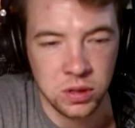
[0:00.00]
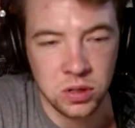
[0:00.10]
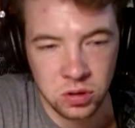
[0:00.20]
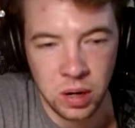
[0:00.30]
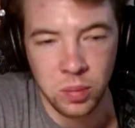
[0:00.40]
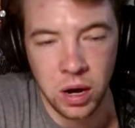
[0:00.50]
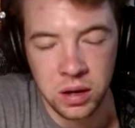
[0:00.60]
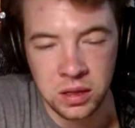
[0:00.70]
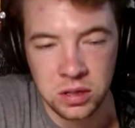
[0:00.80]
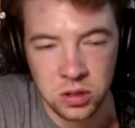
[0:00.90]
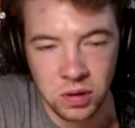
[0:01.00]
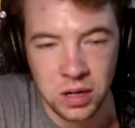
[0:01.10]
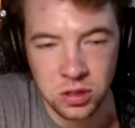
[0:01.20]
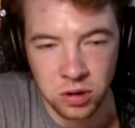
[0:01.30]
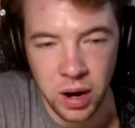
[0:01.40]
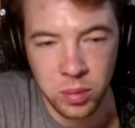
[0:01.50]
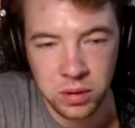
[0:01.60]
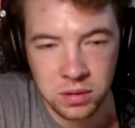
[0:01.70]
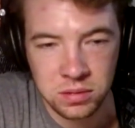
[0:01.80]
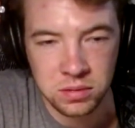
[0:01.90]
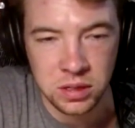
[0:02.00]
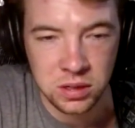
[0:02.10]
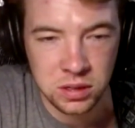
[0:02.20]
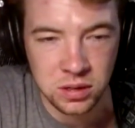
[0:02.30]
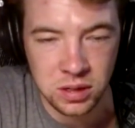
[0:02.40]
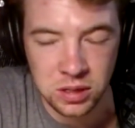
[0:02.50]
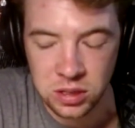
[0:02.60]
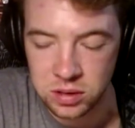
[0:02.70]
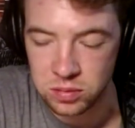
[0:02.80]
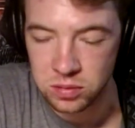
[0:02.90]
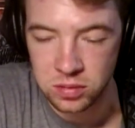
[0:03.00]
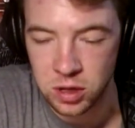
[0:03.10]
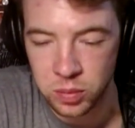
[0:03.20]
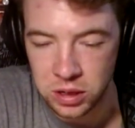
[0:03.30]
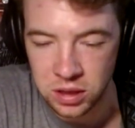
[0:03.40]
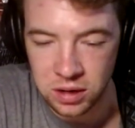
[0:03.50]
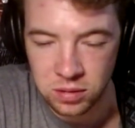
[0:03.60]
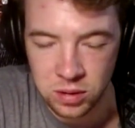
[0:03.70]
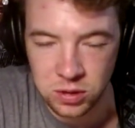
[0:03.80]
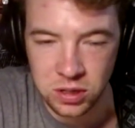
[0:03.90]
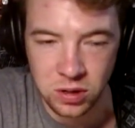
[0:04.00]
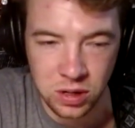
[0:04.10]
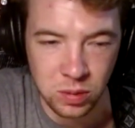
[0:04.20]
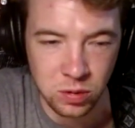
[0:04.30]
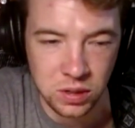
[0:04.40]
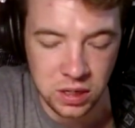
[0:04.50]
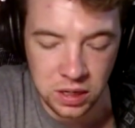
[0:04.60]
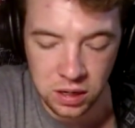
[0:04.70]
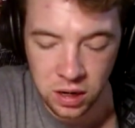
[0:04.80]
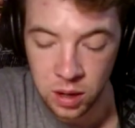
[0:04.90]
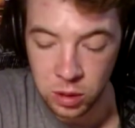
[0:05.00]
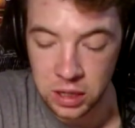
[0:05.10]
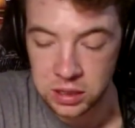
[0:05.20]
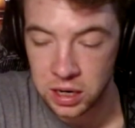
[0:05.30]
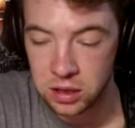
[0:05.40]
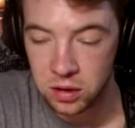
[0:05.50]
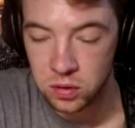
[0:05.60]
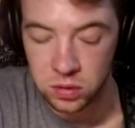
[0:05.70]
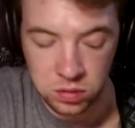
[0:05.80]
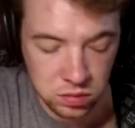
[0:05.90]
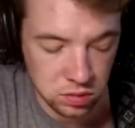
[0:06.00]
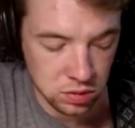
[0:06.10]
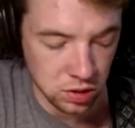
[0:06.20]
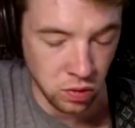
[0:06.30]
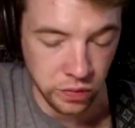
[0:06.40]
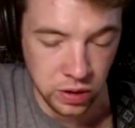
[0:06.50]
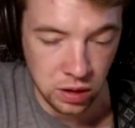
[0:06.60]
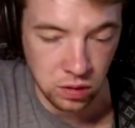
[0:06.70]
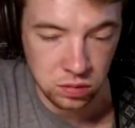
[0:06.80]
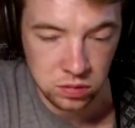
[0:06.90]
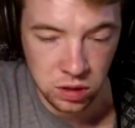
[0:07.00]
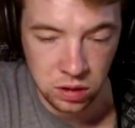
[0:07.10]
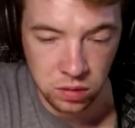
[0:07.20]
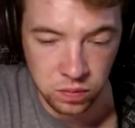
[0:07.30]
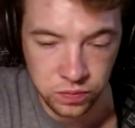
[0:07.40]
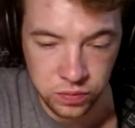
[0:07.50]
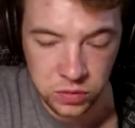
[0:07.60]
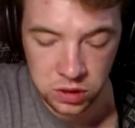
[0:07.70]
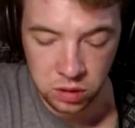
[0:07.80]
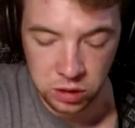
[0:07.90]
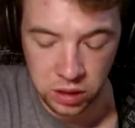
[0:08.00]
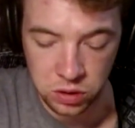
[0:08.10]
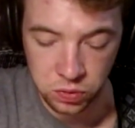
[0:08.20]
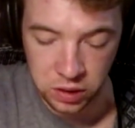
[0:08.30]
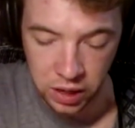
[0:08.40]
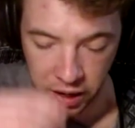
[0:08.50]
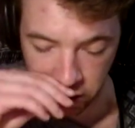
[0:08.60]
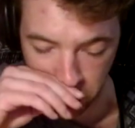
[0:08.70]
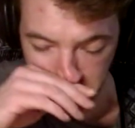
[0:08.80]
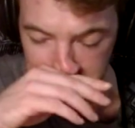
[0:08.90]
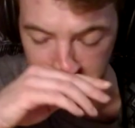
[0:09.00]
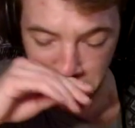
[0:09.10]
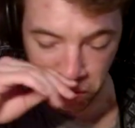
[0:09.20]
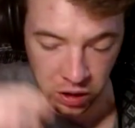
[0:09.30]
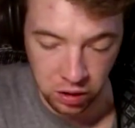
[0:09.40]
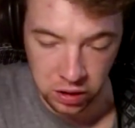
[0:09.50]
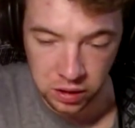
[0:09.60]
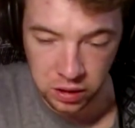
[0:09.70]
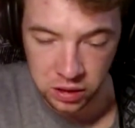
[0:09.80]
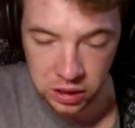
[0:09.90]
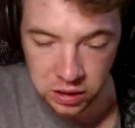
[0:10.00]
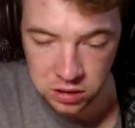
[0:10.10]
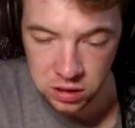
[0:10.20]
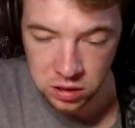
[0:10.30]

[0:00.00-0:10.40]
in the shred trap. That's a big thing. I'm just gonna keep re-saying it, but that's kind of the whole video. something I just wanted to highlight because I've been working on it, and I think it's